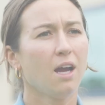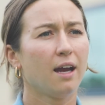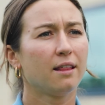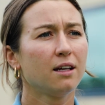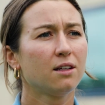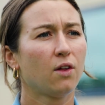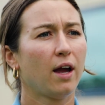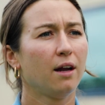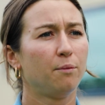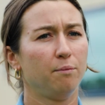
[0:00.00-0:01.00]
Yeah, I think
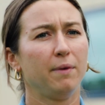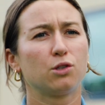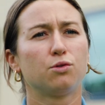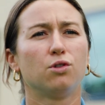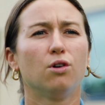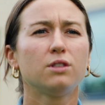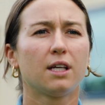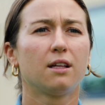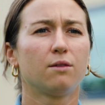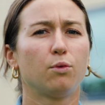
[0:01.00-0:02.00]
they had mixed results,
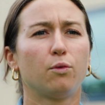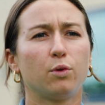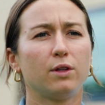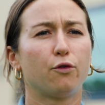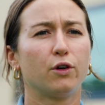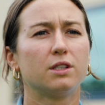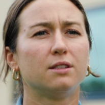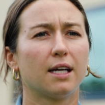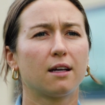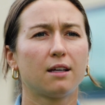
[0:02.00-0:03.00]
I think, between the first
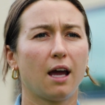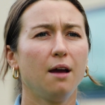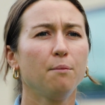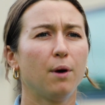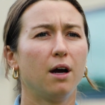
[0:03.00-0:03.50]
and second game,